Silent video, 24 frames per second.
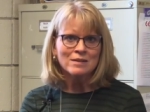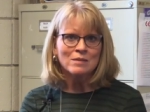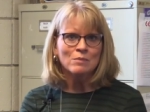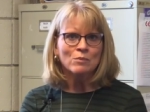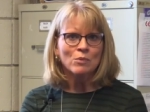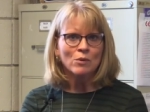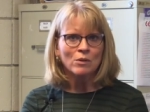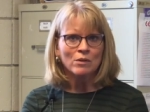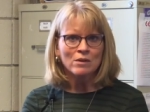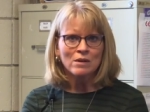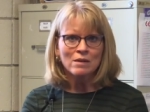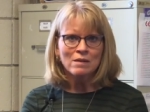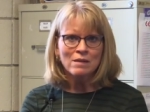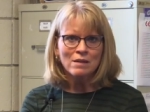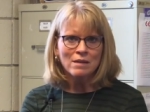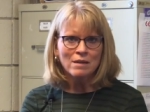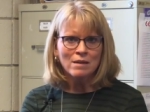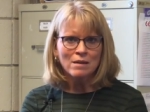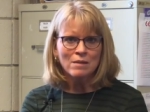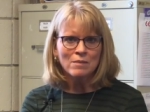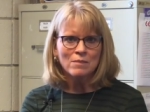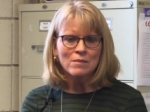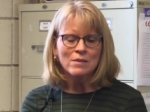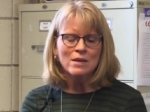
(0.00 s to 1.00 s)
It's important to
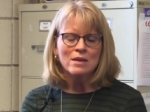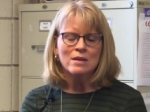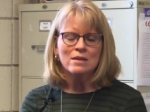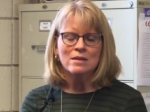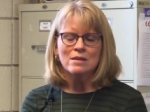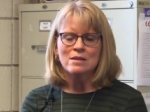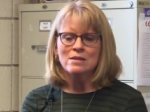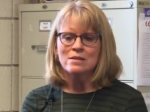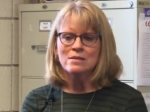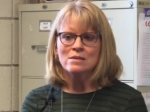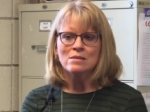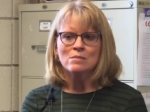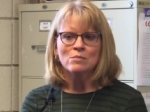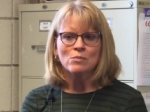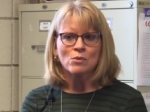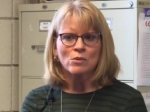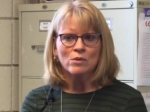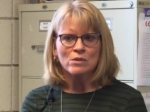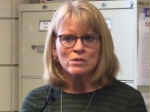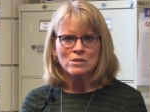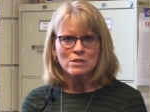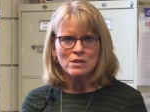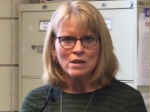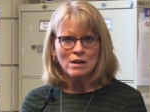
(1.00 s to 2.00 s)
them. It is
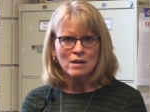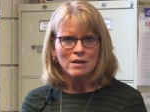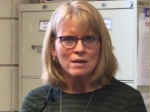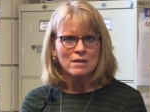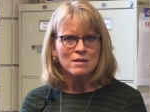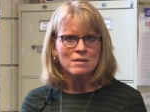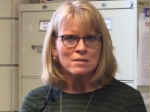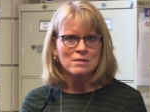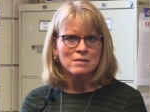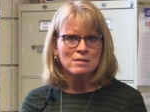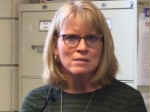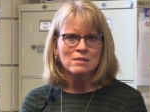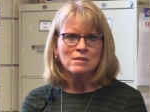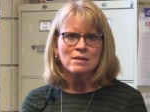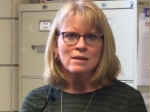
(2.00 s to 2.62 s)
important to us.